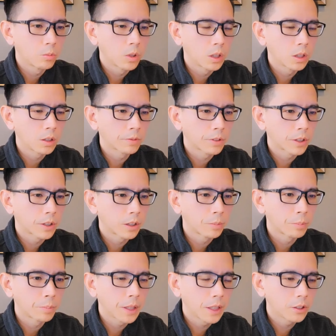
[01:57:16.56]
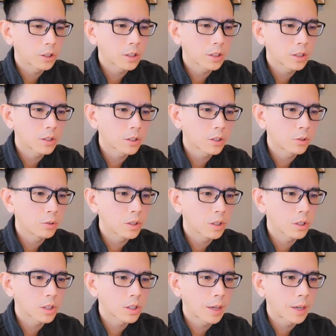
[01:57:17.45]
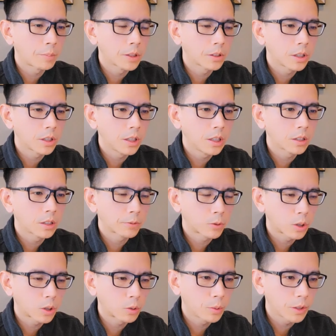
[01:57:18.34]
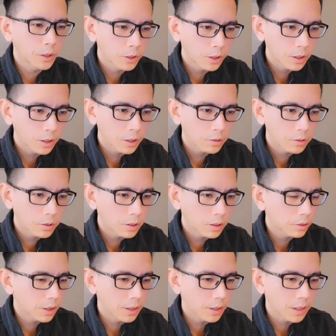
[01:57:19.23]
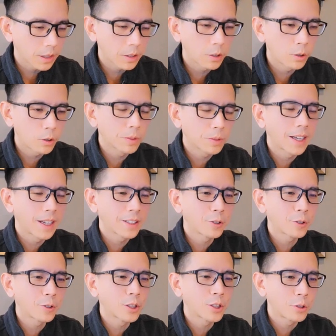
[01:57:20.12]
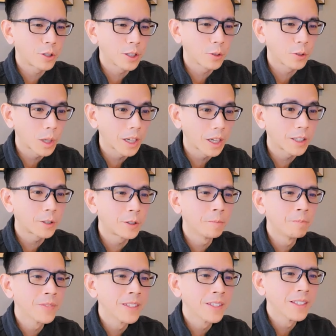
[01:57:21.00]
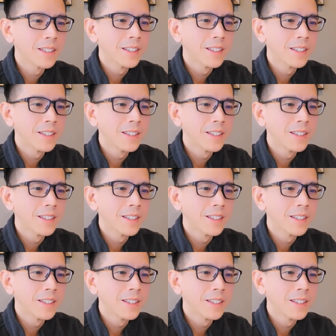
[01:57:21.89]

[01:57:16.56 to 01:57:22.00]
one of our patients who just had Matisse 4 weeks ago. Okay, I hope that you're doing well.